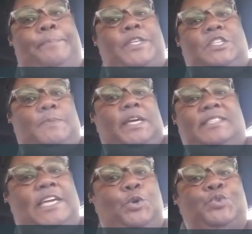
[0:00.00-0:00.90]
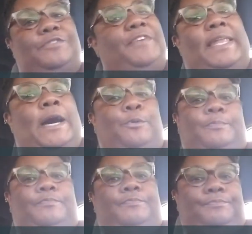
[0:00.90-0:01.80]
bitches because their coochie fell out.
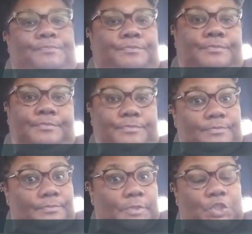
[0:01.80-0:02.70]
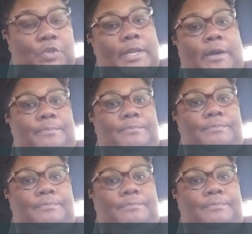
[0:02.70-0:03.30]
Straight up.